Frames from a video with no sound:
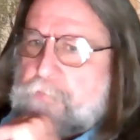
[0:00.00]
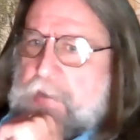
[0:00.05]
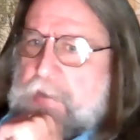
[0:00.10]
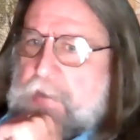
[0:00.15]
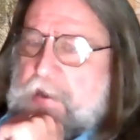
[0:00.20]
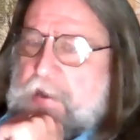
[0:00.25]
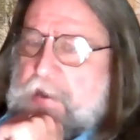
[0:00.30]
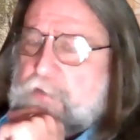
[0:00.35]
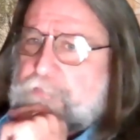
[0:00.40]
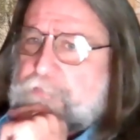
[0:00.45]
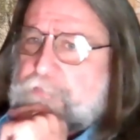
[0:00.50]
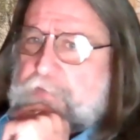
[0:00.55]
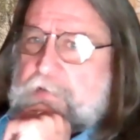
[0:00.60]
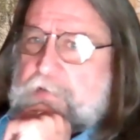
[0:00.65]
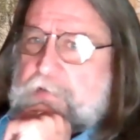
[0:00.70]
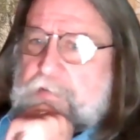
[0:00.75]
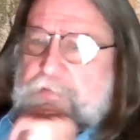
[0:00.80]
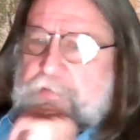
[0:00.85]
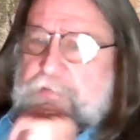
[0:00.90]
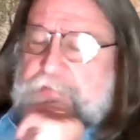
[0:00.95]

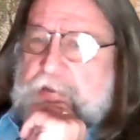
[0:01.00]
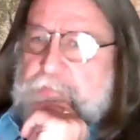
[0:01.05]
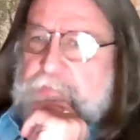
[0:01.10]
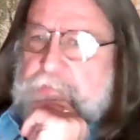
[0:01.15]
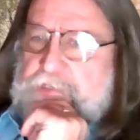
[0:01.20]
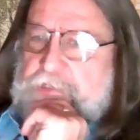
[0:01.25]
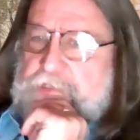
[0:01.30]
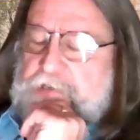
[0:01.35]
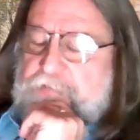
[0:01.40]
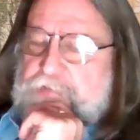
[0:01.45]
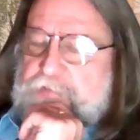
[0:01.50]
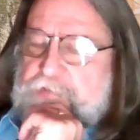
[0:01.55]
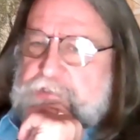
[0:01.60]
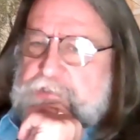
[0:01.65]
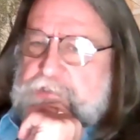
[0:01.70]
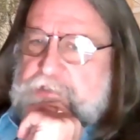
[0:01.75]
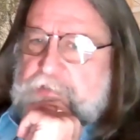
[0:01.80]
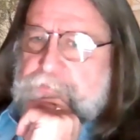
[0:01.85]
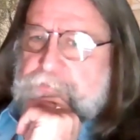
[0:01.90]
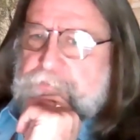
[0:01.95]
biography of Thomas
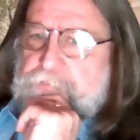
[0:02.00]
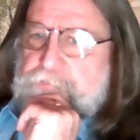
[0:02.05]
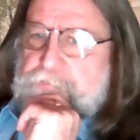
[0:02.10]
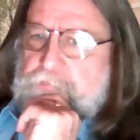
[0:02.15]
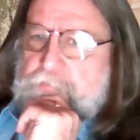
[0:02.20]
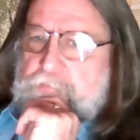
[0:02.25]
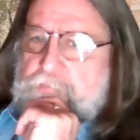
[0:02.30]
Jefferson.